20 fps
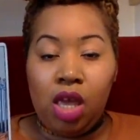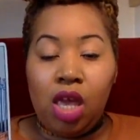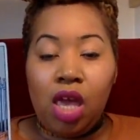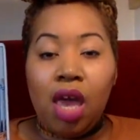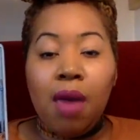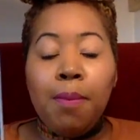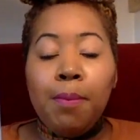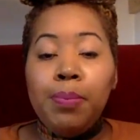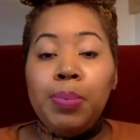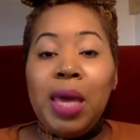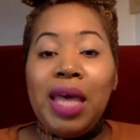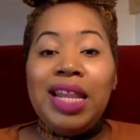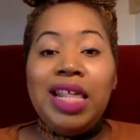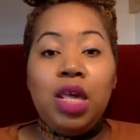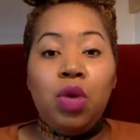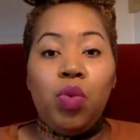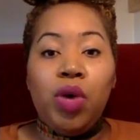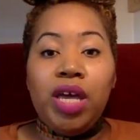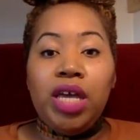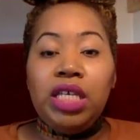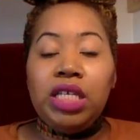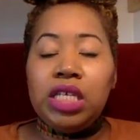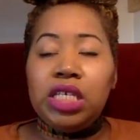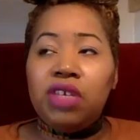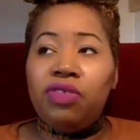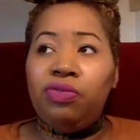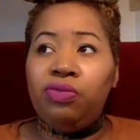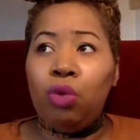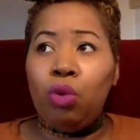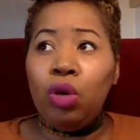In many ways,
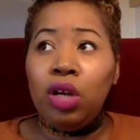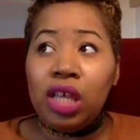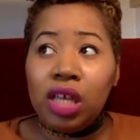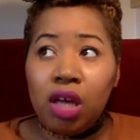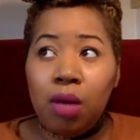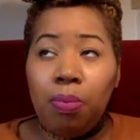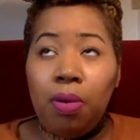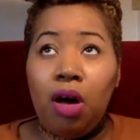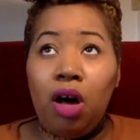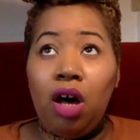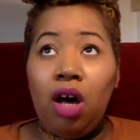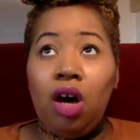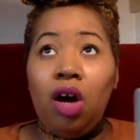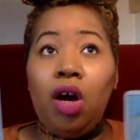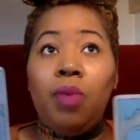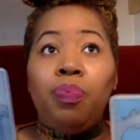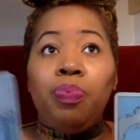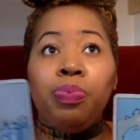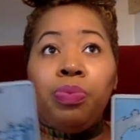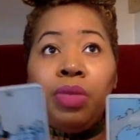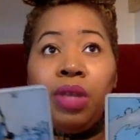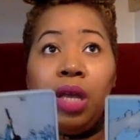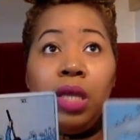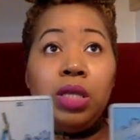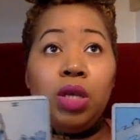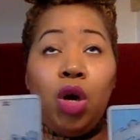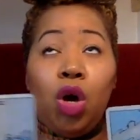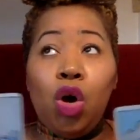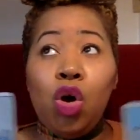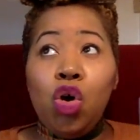it's falling apart.
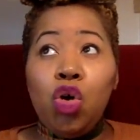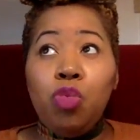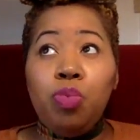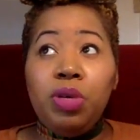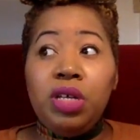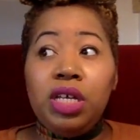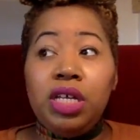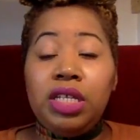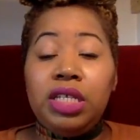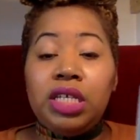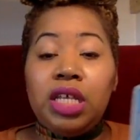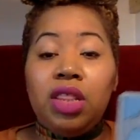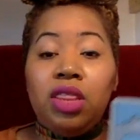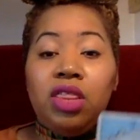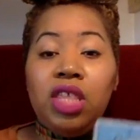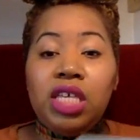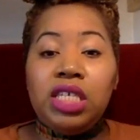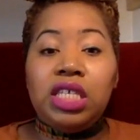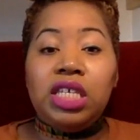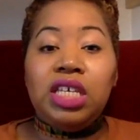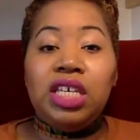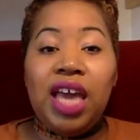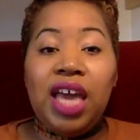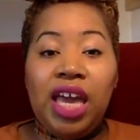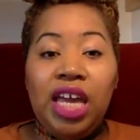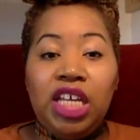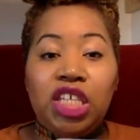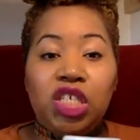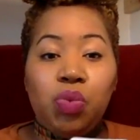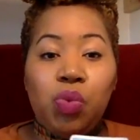It's opened this
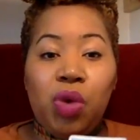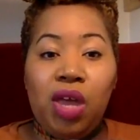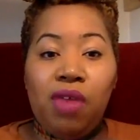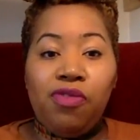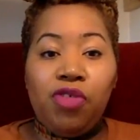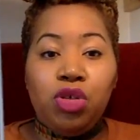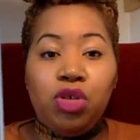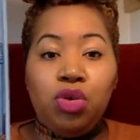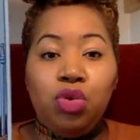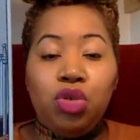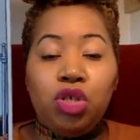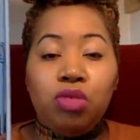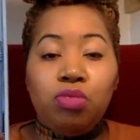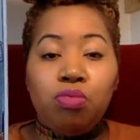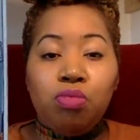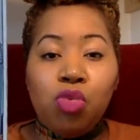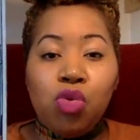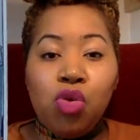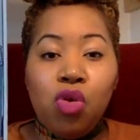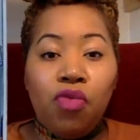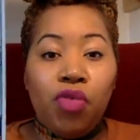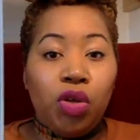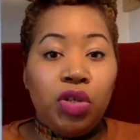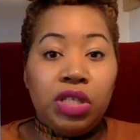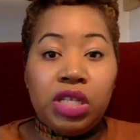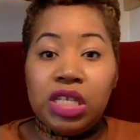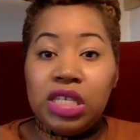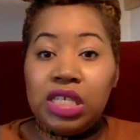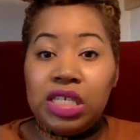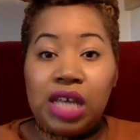gateway for you to move on
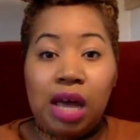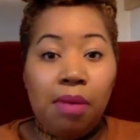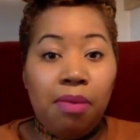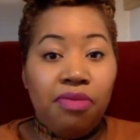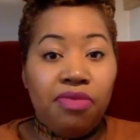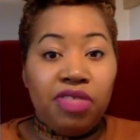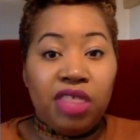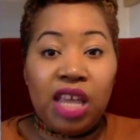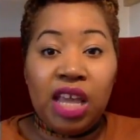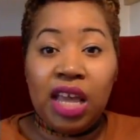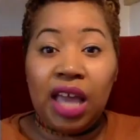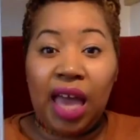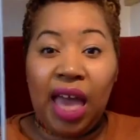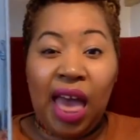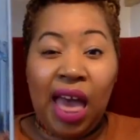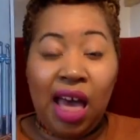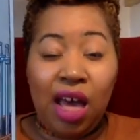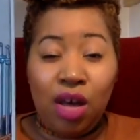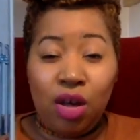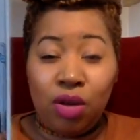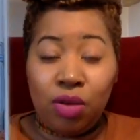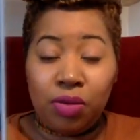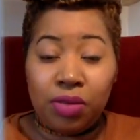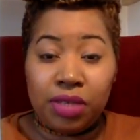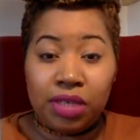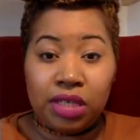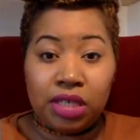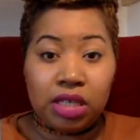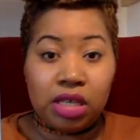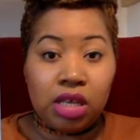to something
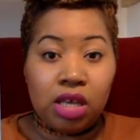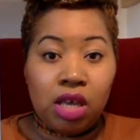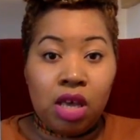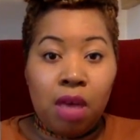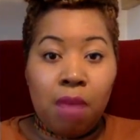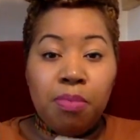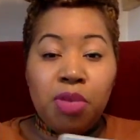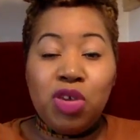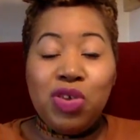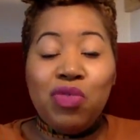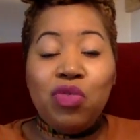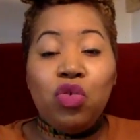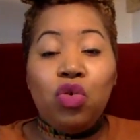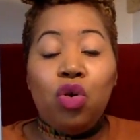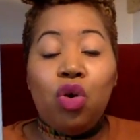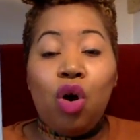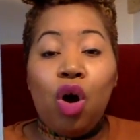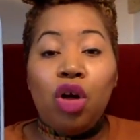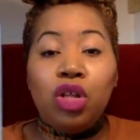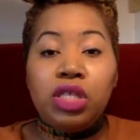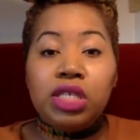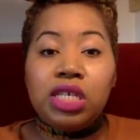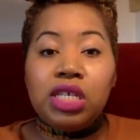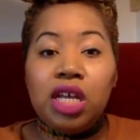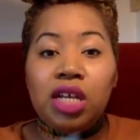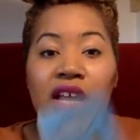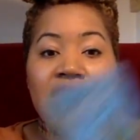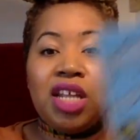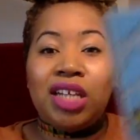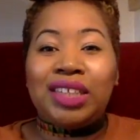else. But you've got
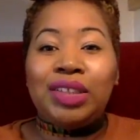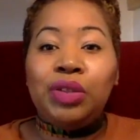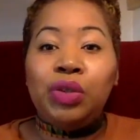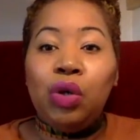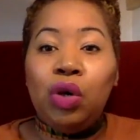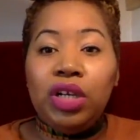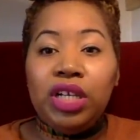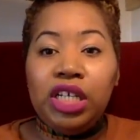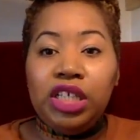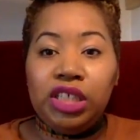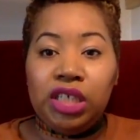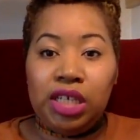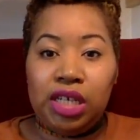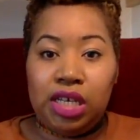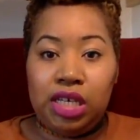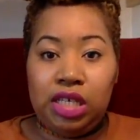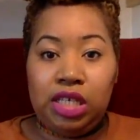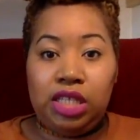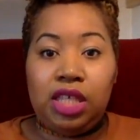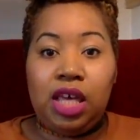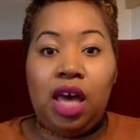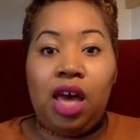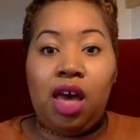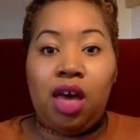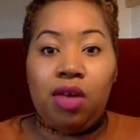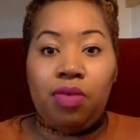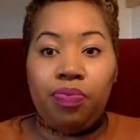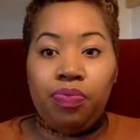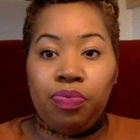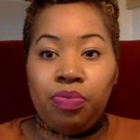to acknowledge it as that.